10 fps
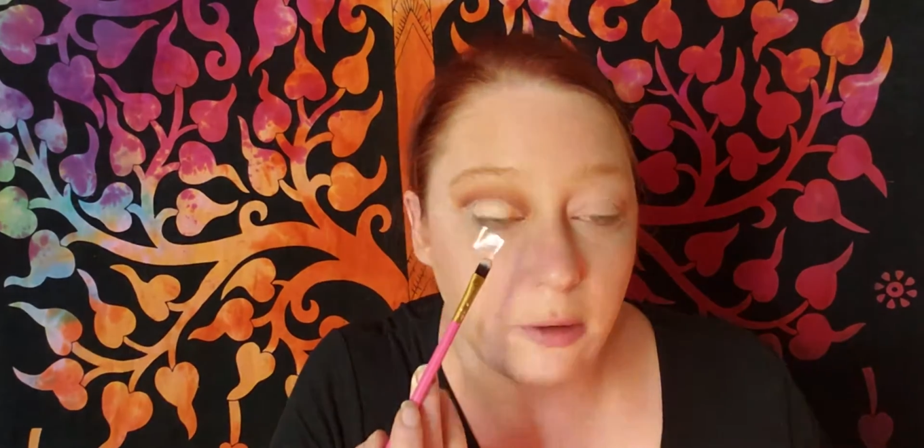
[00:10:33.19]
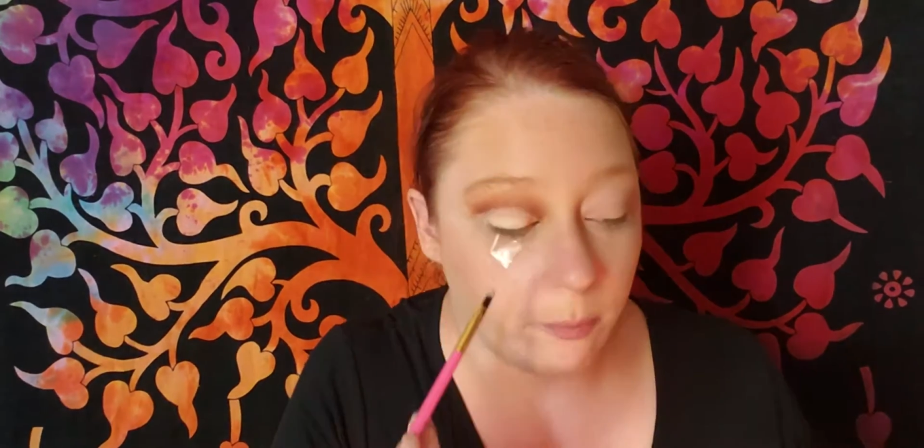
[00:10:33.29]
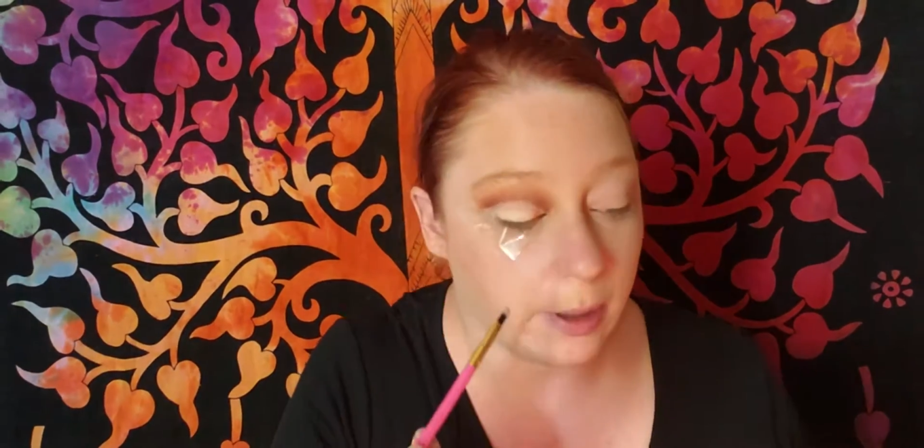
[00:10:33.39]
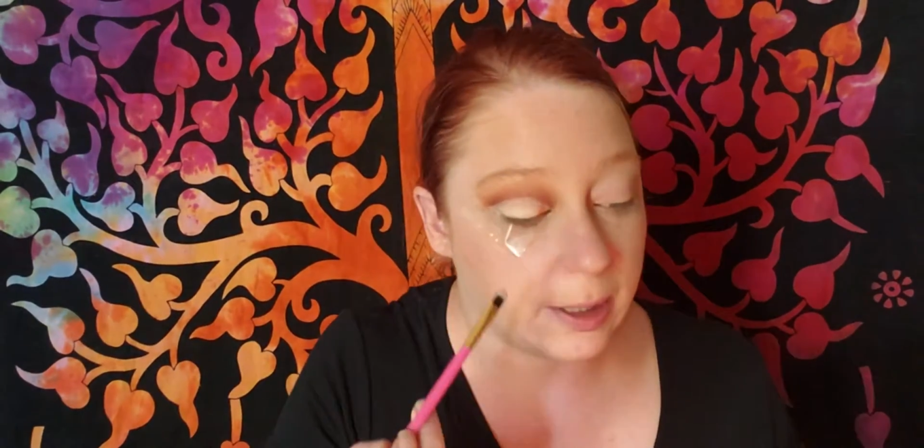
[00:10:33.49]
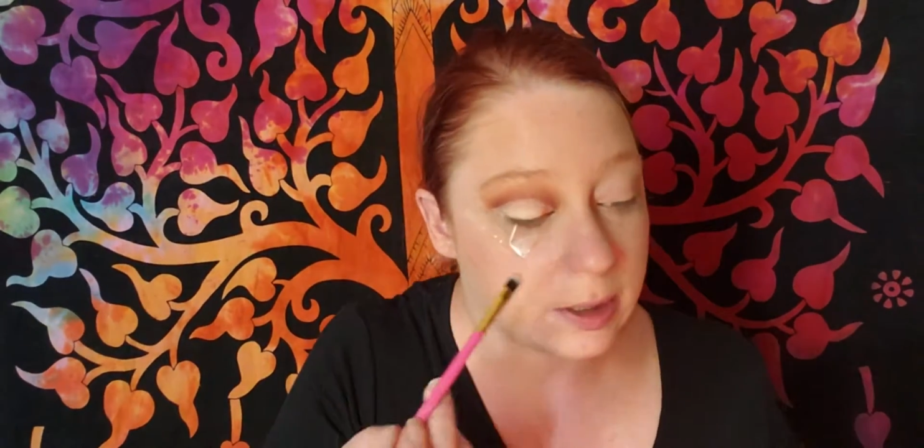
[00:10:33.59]
of
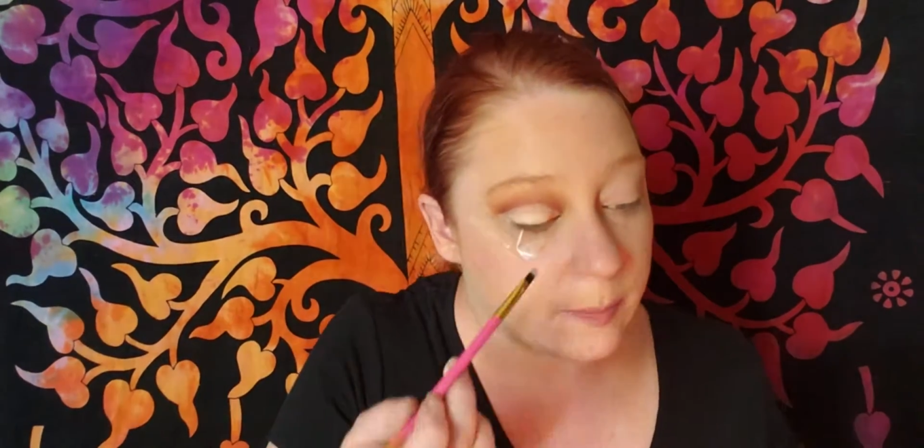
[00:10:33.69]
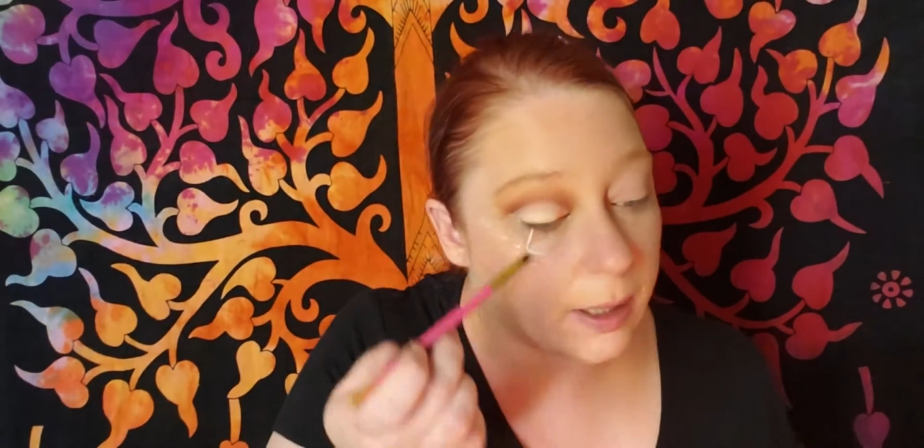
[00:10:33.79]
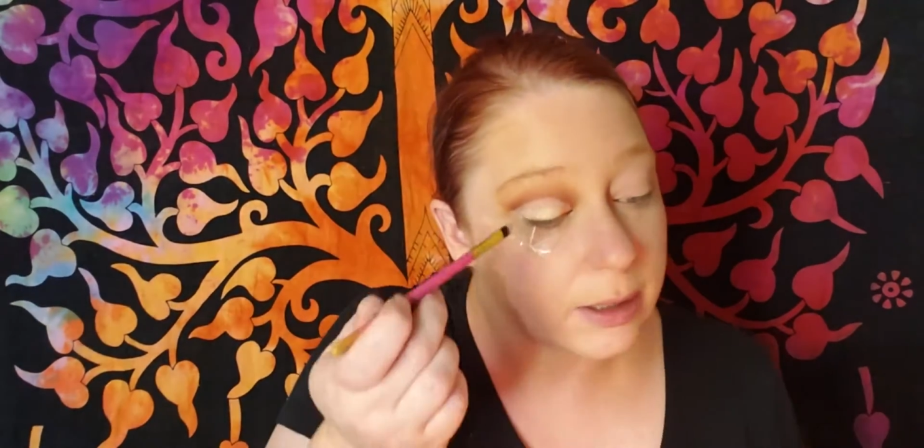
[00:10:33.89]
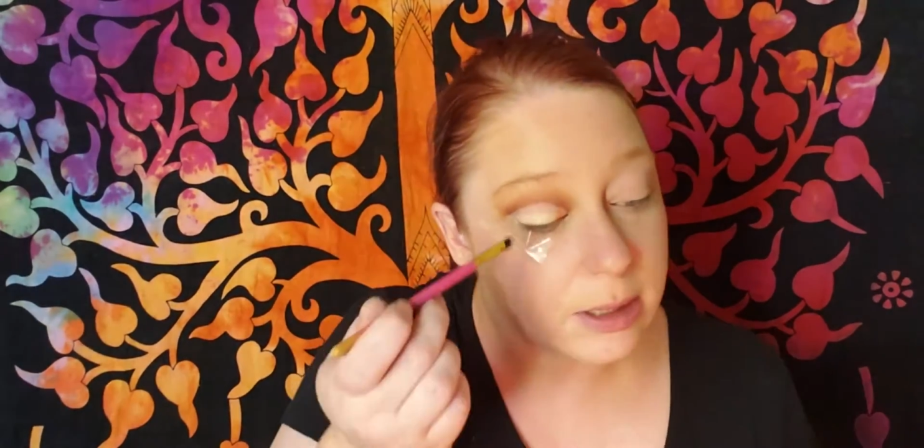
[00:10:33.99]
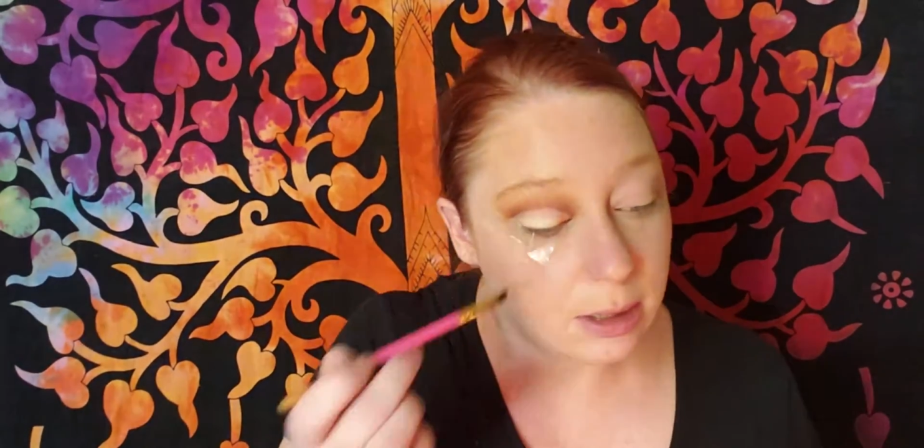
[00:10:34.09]
blank
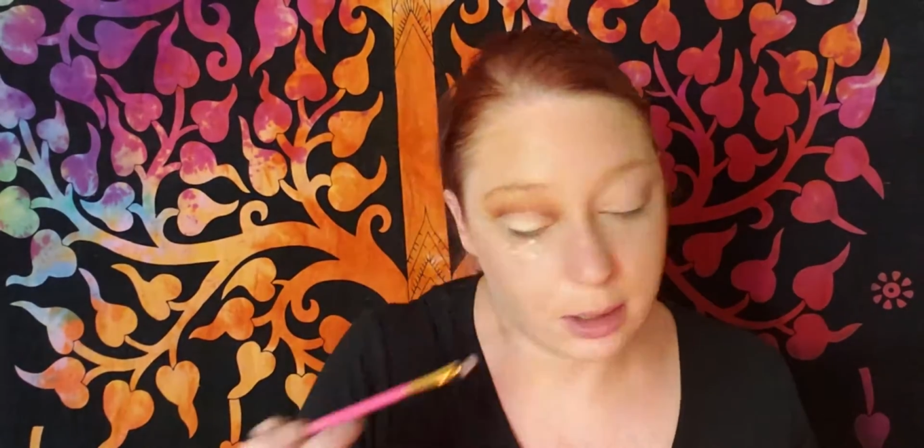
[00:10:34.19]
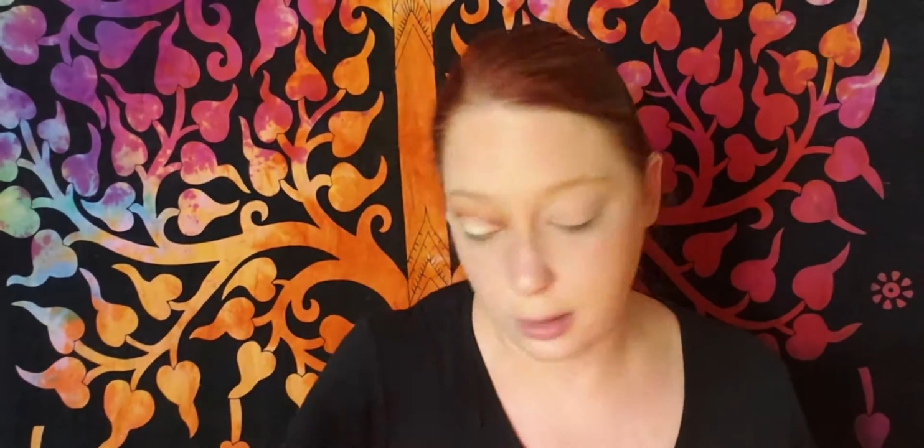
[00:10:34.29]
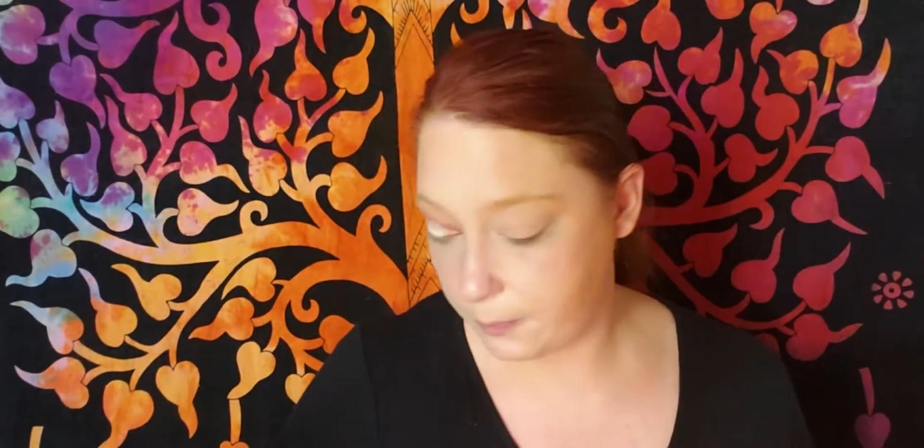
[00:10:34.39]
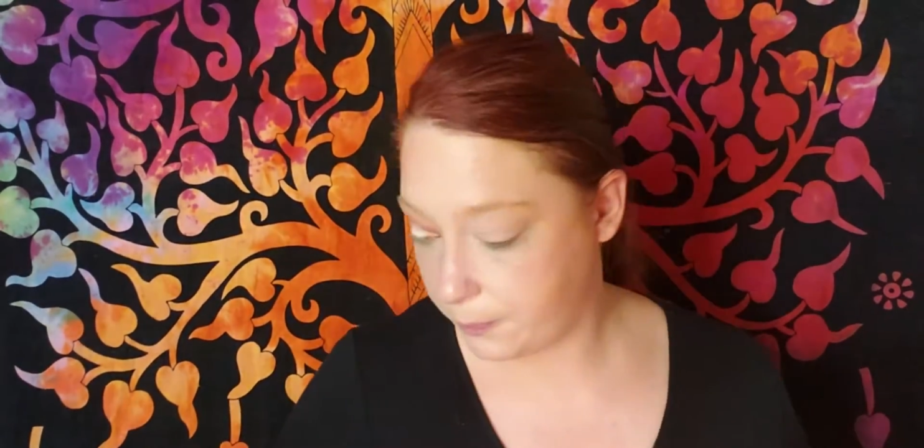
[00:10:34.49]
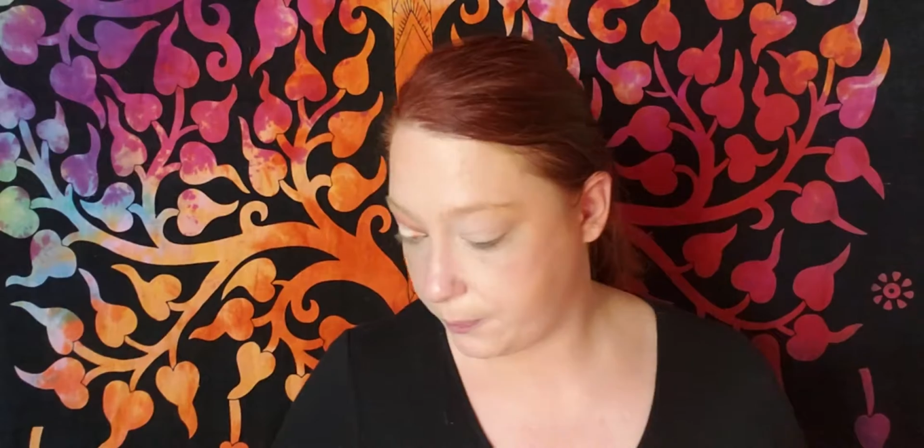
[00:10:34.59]
space in there.